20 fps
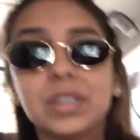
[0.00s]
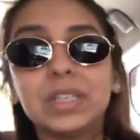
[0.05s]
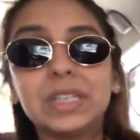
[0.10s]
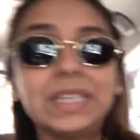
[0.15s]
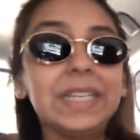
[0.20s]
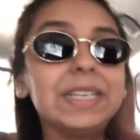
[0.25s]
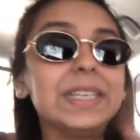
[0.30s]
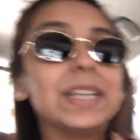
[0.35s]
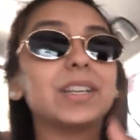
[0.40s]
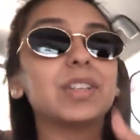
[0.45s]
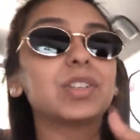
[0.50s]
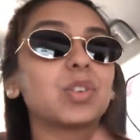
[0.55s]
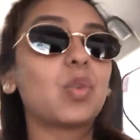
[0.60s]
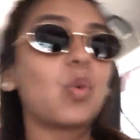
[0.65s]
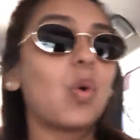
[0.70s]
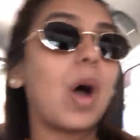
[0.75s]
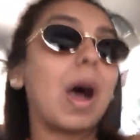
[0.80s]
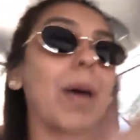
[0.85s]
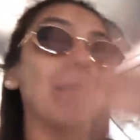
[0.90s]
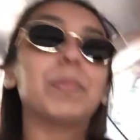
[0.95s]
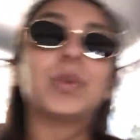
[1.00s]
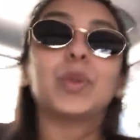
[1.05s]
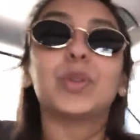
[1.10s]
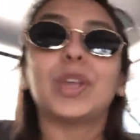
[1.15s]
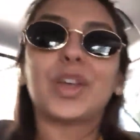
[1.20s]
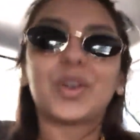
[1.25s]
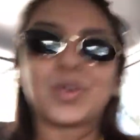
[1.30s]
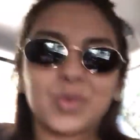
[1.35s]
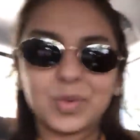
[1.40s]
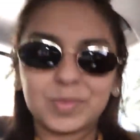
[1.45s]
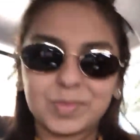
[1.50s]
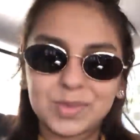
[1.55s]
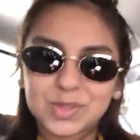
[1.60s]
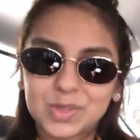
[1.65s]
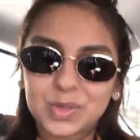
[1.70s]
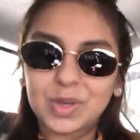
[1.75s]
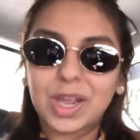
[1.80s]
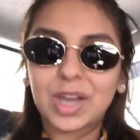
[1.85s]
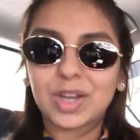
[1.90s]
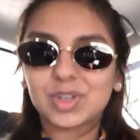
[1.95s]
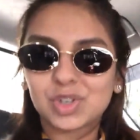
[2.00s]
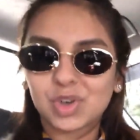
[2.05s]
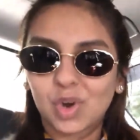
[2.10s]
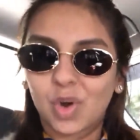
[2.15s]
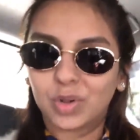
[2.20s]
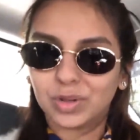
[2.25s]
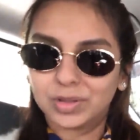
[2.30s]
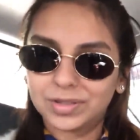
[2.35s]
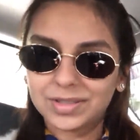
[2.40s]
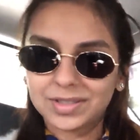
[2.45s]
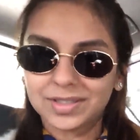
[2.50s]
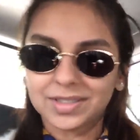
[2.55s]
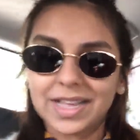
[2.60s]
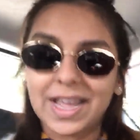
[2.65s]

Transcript: needing to go up to their rooms to get shawls.